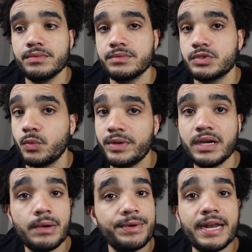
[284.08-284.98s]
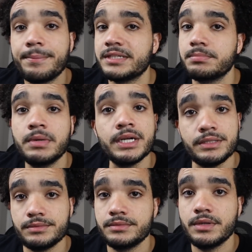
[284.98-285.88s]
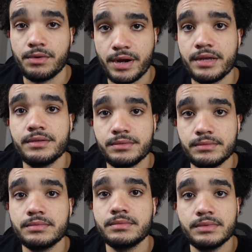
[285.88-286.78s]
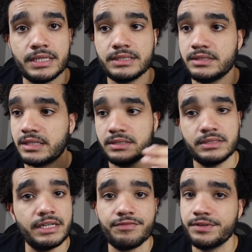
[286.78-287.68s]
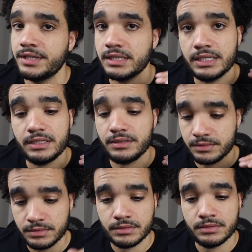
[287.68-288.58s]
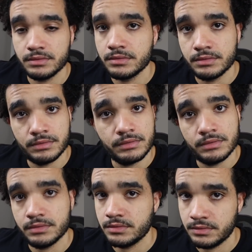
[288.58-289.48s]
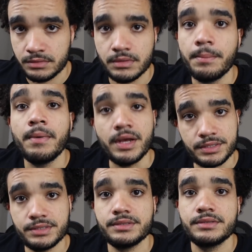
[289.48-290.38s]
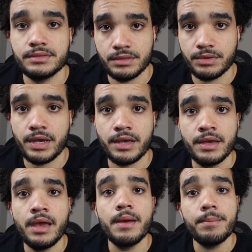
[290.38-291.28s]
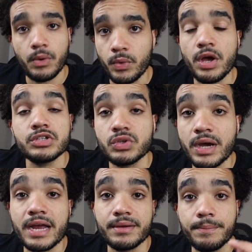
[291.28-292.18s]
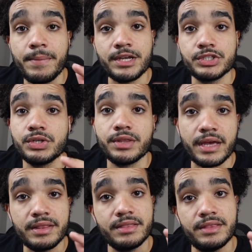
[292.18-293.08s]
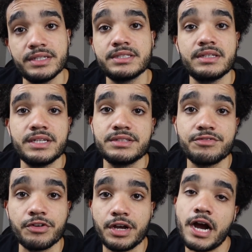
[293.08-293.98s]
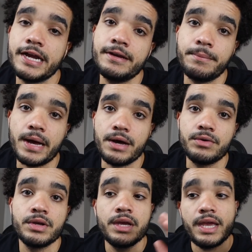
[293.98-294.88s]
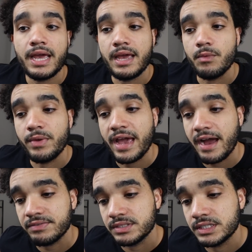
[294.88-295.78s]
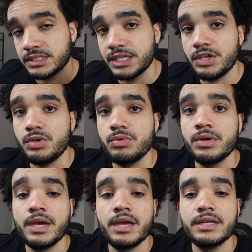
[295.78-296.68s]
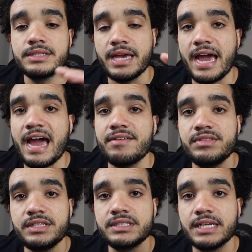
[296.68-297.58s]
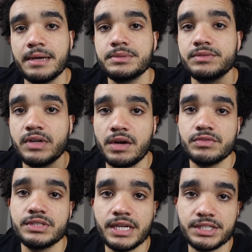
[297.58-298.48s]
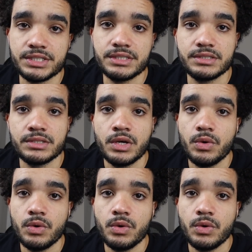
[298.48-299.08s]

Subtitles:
So we got to make some money, all right? That's definitely a must, okay? But we also got to make sure that this isn't forgotten about, and we have to continue to have these types of conversations,